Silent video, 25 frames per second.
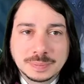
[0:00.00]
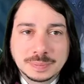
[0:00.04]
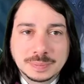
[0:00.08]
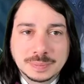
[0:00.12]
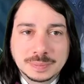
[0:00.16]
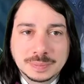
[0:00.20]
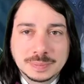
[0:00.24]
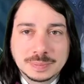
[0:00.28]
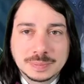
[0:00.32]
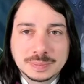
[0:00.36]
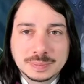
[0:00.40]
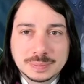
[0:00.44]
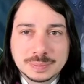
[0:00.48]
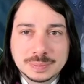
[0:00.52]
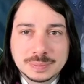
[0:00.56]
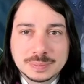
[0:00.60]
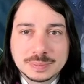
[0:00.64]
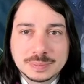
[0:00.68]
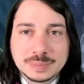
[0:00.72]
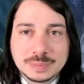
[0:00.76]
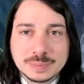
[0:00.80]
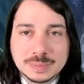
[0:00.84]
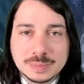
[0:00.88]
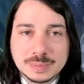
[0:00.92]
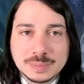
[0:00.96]

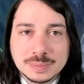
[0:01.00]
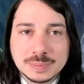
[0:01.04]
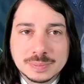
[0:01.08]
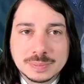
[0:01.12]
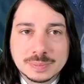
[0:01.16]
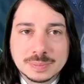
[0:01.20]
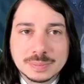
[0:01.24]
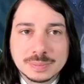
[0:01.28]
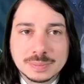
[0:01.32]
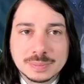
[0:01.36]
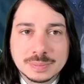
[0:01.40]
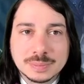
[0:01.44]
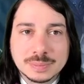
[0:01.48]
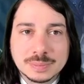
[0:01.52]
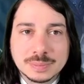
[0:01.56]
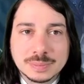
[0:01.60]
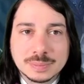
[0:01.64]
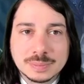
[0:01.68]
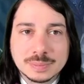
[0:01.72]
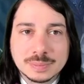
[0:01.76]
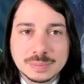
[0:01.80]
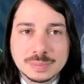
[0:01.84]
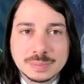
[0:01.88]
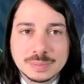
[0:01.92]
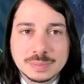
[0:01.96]

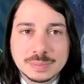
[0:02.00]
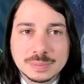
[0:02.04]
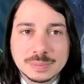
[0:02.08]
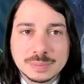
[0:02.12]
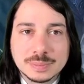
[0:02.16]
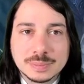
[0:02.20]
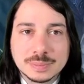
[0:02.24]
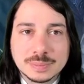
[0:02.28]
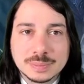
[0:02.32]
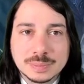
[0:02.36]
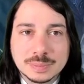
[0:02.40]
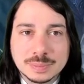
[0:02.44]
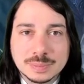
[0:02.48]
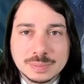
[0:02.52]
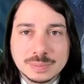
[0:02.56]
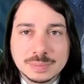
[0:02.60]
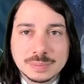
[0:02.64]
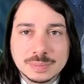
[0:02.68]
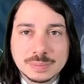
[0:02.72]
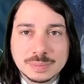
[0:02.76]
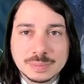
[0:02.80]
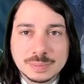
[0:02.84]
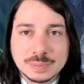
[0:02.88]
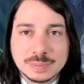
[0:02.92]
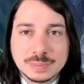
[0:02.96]

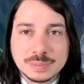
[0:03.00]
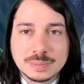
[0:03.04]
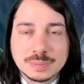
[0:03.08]
[no speech]